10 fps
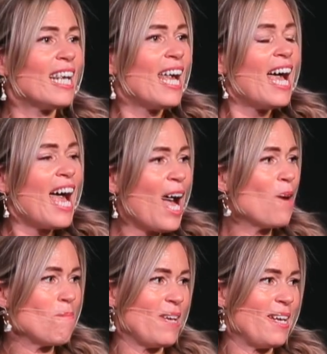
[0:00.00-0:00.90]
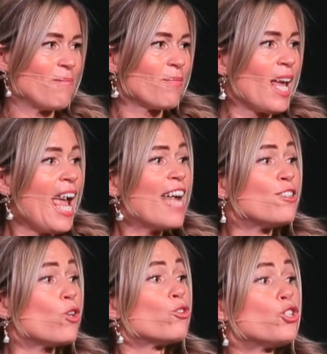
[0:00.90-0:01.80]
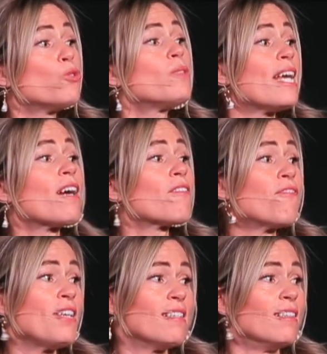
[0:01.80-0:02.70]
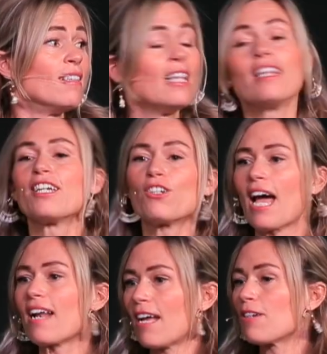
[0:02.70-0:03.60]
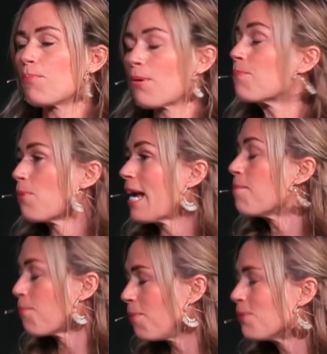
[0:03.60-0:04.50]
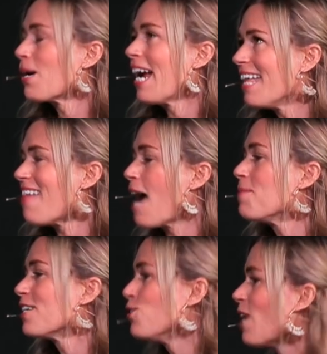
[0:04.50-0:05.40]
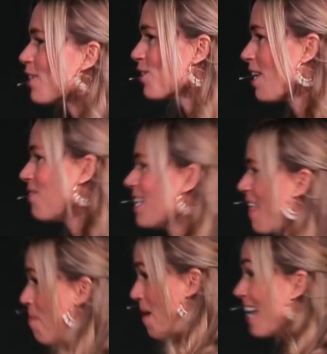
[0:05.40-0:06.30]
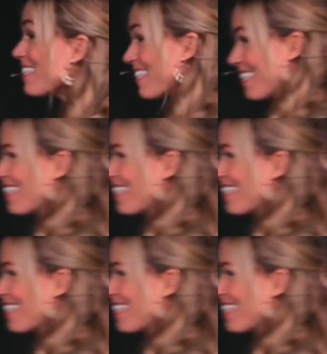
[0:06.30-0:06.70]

help me. And don't you dare feel like you're not allowed to pr- pray, pray that because you got yourself into that mess.